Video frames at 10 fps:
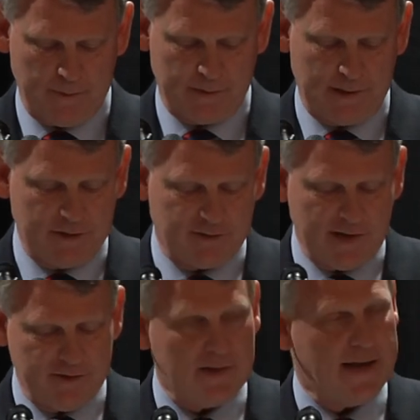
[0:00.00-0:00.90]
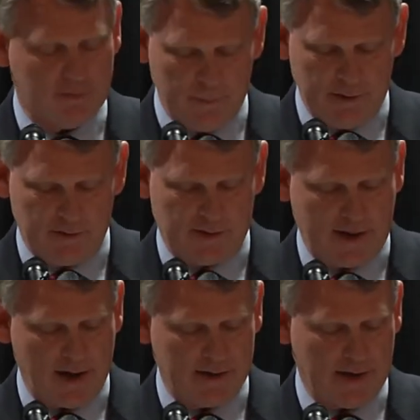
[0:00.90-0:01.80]
The legislation I submitted to the
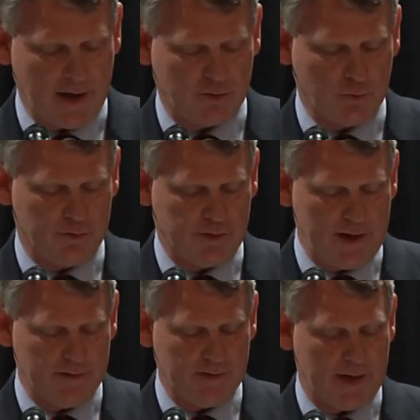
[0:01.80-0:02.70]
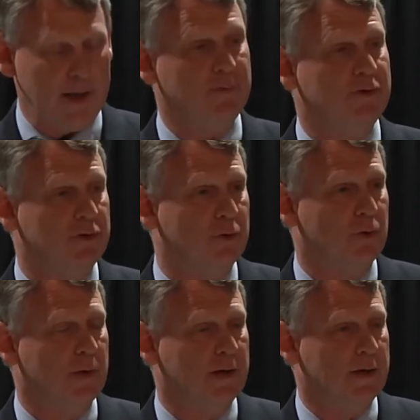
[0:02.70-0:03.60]
County Council will change the name
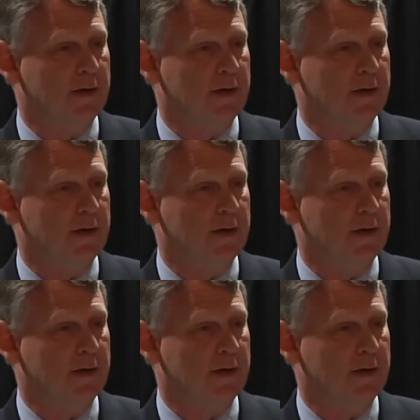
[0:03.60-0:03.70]
to